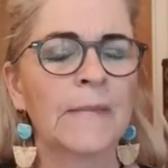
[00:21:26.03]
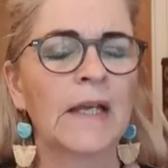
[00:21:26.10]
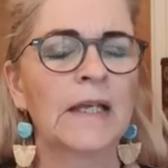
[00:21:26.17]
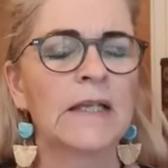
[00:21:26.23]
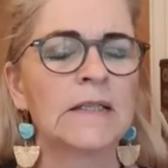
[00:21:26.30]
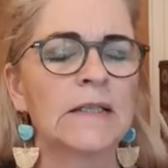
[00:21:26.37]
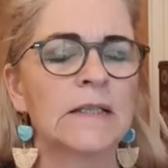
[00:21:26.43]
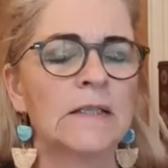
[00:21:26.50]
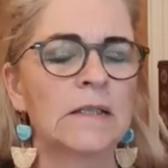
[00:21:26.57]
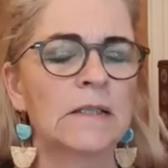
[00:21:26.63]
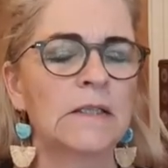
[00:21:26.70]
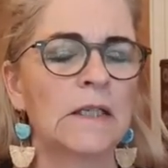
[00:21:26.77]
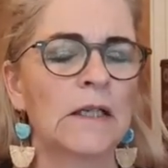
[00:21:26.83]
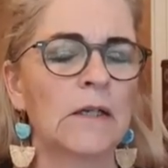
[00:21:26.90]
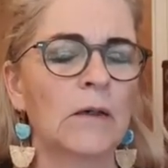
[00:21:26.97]
Is it
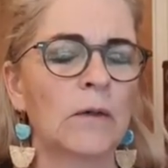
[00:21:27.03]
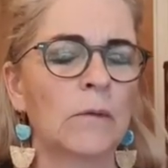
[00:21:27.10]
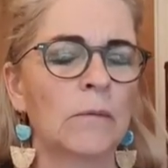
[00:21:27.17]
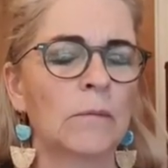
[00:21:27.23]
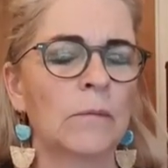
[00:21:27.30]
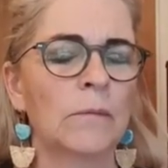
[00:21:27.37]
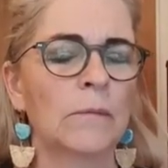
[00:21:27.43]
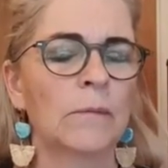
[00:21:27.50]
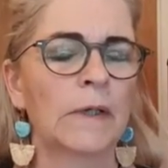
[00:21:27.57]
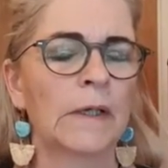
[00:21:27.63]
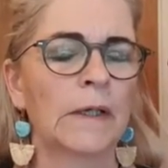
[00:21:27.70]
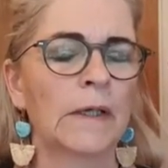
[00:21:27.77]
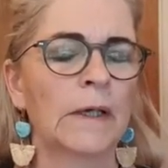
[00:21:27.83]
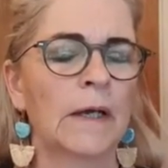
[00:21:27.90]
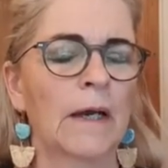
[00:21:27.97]
still
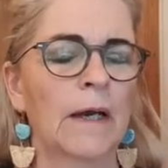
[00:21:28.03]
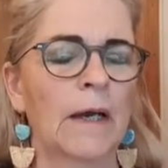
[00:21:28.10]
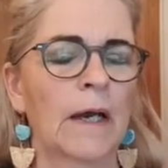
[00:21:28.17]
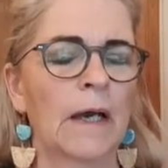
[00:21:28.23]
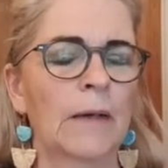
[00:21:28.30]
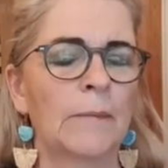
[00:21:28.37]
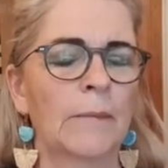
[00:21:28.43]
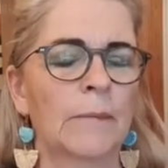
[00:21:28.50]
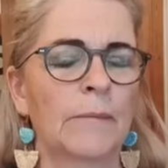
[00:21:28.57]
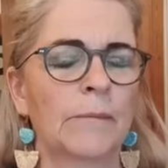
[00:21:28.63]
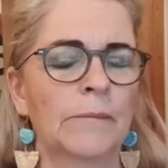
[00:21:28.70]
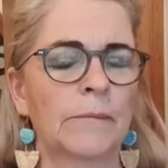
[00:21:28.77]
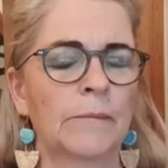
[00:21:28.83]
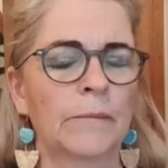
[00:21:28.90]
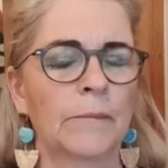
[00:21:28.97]
and calm
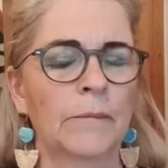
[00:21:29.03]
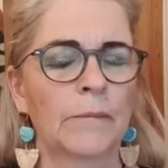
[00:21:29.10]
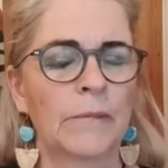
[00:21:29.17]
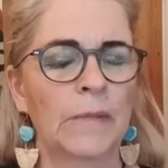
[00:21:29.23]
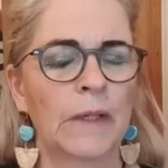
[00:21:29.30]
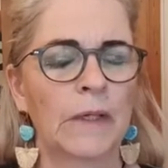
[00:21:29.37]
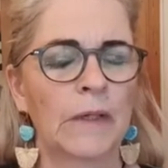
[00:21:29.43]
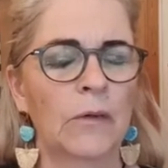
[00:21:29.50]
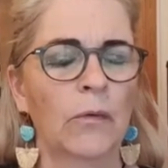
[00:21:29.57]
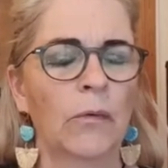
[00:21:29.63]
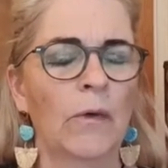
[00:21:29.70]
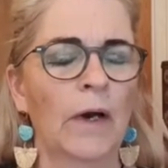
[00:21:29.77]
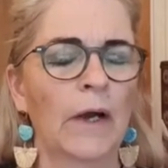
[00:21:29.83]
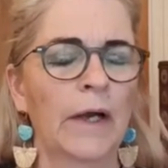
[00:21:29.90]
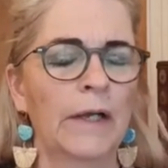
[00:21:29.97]
and
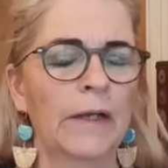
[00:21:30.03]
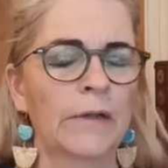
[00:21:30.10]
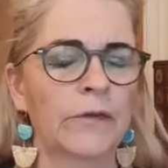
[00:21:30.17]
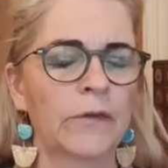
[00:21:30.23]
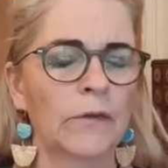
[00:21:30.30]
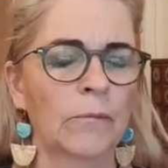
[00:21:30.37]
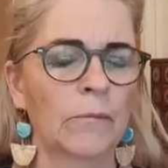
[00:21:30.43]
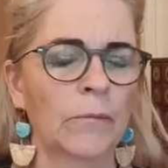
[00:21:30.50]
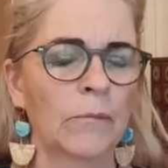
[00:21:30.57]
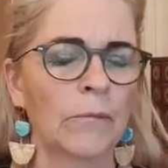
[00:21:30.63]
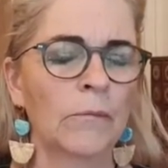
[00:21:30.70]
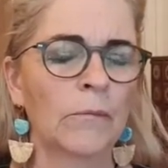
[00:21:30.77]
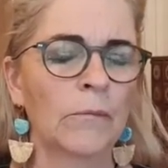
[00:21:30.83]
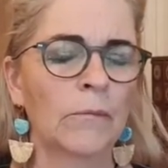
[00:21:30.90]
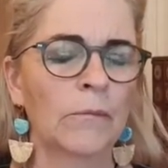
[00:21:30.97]
quiet
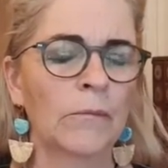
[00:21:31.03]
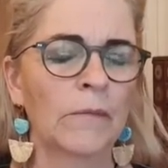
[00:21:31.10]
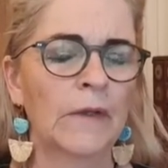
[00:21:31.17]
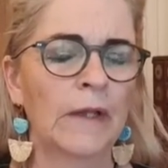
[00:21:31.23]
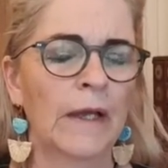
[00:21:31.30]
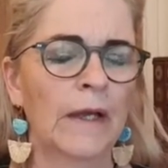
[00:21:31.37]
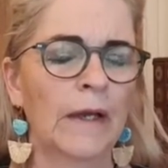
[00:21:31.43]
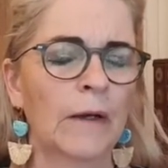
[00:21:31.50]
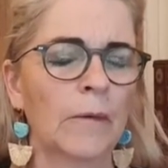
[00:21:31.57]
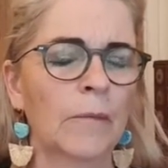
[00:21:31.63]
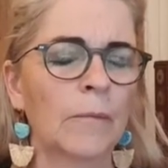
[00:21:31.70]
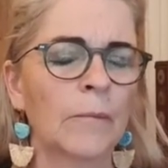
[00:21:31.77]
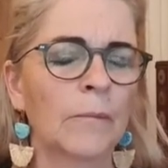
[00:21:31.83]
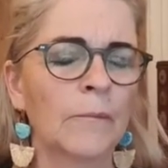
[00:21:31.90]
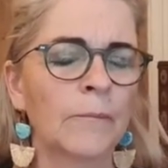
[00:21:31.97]
there?
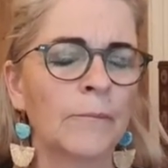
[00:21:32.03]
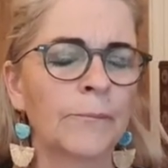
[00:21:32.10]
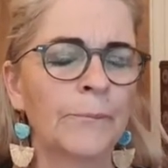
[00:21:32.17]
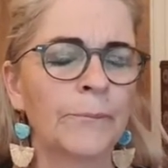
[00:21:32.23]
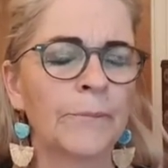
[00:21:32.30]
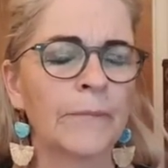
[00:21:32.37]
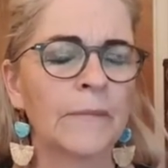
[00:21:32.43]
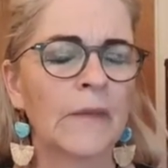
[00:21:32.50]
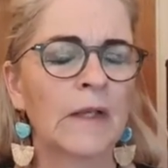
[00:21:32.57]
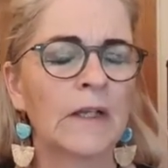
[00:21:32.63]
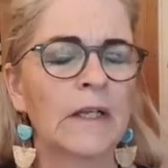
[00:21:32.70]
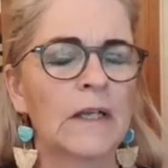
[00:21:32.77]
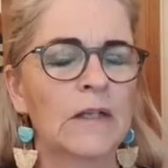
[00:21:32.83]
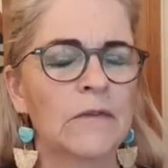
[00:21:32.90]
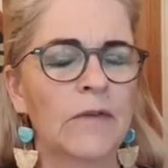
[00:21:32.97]

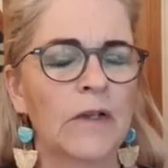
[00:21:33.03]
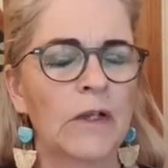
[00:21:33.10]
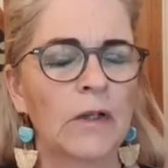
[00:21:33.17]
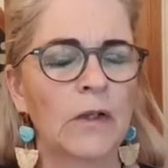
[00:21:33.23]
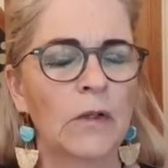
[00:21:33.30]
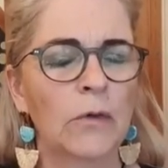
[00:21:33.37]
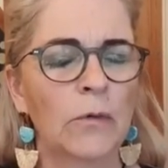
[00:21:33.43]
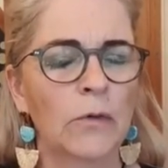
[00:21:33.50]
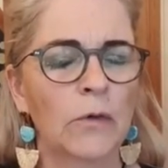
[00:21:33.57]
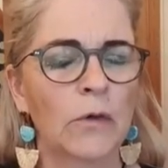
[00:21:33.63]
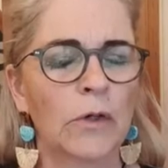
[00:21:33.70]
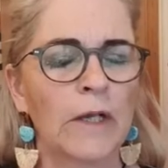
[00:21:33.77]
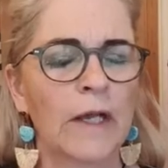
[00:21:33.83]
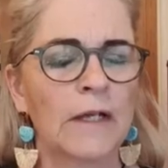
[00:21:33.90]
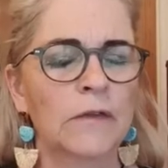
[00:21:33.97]
That's where you're
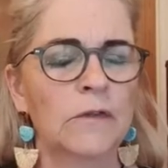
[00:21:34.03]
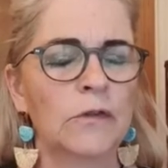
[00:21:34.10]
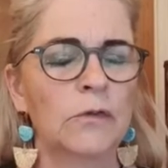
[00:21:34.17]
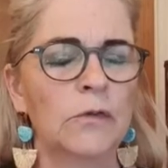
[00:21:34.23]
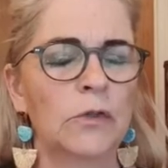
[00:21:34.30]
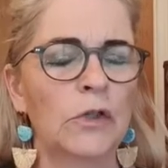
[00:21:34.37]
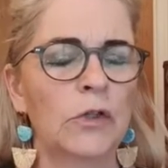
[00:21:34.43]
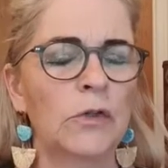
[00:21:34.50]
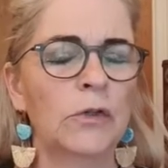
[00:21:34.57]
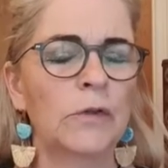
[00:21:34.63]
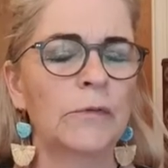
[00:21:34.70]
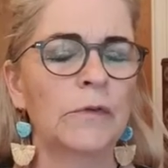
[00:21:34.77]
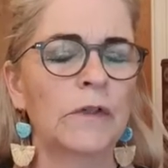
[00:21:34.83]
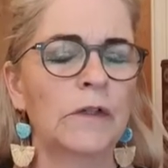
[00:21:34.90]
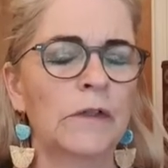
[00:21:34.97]
connected to the
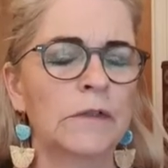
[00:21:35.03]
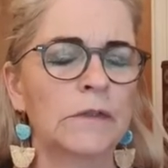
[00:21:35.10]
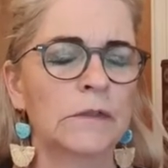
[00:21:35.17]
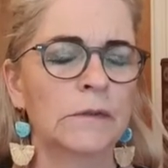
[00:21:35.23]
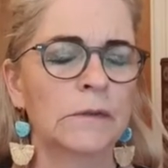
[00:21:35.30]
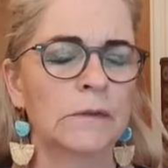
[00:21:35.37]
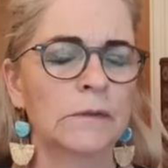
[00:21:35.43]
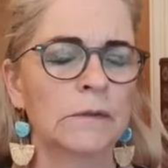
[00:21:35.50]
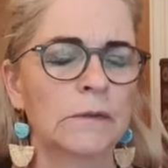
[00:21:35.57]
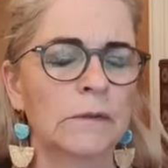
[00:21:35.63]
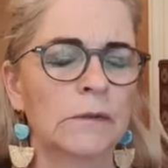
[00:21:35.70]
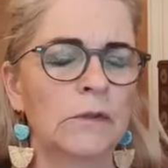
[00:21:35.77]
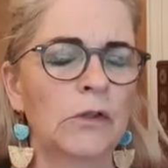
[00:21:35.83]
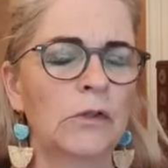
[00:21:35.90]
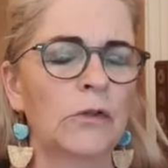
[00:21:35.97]
universe.
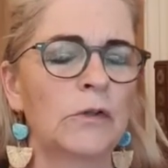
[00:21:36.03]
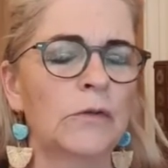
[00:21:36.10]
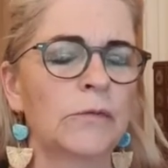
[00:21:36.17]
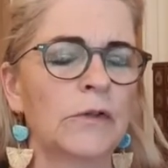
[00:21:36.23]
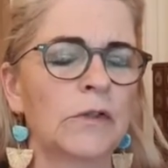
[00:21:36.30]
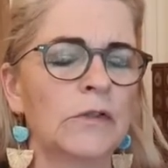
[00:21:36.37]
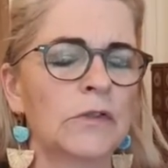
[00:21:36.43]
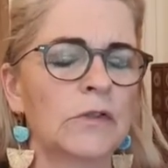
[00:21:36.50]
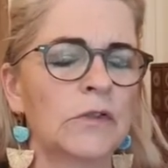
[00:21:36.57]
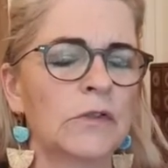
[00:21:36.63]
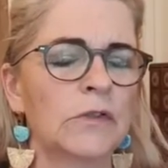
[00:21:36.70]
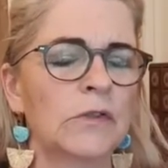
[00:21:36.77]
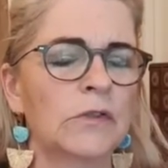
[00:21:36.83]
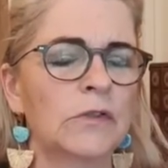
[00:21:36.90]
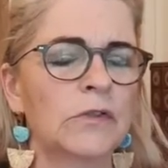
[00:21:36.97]
The universe
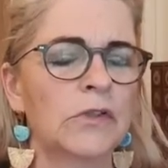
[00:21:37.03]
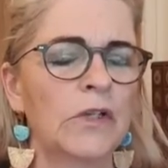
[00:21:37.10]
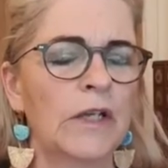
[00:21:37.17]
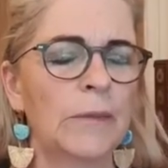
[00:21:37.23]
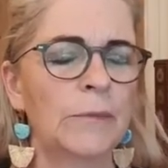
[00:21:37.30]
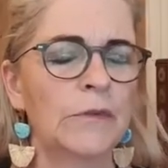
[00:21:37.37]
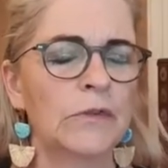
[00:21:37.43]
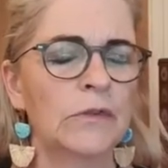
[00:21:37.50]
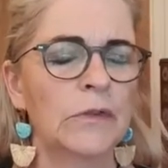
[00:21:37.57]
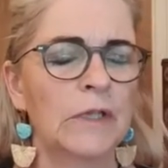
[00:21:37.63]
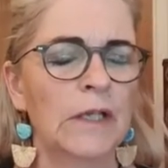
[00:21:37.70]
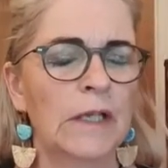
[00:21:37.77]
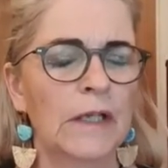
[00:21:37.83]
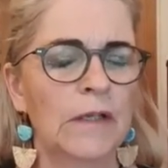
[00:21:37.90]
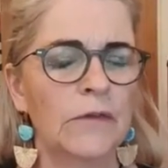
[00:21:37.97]
just streams
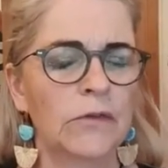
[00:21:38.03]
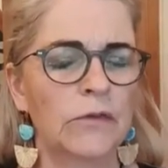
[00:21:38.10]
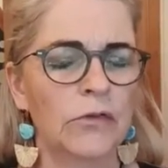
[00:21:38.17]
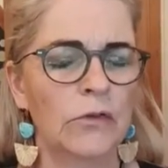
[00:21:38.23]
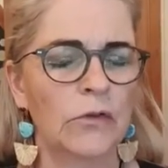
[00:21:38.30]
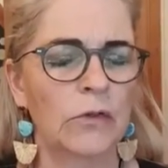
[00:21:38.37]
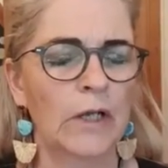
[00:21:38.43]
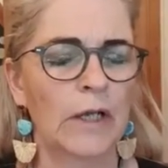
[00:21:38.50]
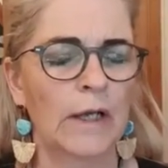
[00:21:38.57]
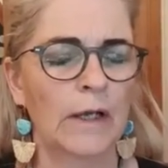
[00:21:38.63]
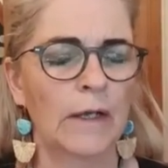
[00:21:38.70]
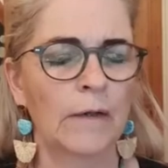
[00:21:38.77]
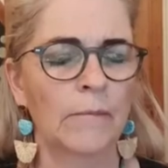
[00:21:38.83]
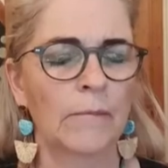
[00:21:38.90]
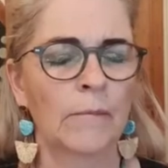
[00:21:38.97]
in through
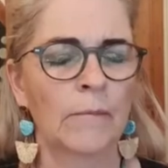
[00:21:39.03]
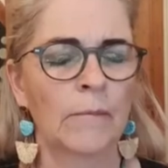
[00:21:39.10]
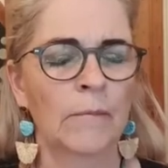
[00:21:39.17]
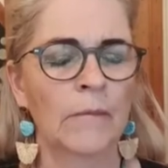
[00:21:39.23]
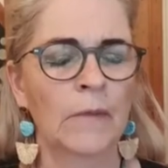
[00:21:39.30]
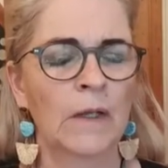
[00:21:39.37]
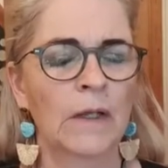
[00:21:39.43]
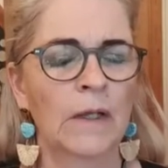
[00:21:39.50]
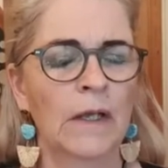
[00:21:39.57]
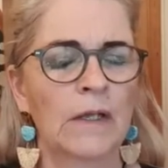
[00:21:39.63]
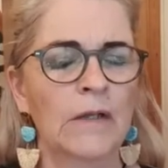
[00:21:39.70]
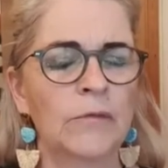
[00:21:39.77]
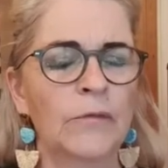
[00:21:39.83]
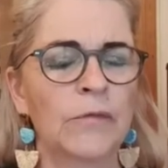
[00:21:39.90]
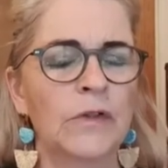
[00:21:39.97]
there,
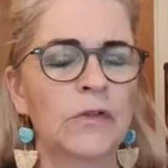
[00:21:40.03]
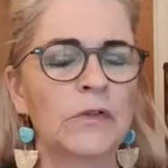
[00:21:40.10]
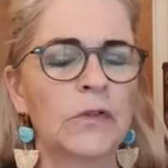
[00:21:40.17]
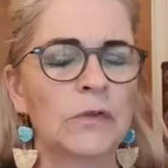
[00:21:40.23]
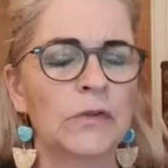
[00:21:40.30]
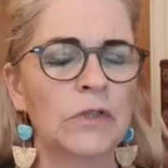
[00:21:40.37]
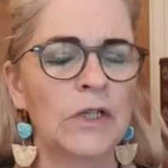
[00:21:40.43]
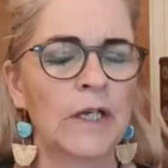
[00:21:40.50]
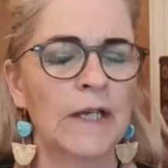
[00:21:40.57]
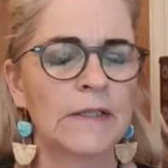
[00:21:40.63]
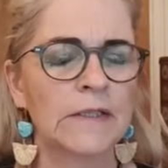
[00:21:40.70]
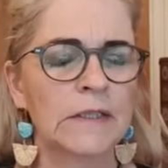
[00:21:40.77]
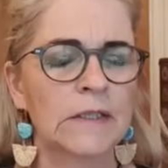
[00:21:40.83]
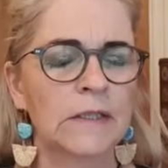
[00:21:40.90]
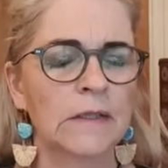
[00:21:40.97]
and it fills your
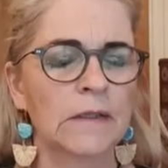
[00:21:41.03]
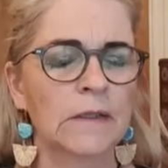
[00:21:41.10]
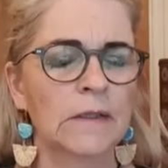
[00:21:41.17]
chest.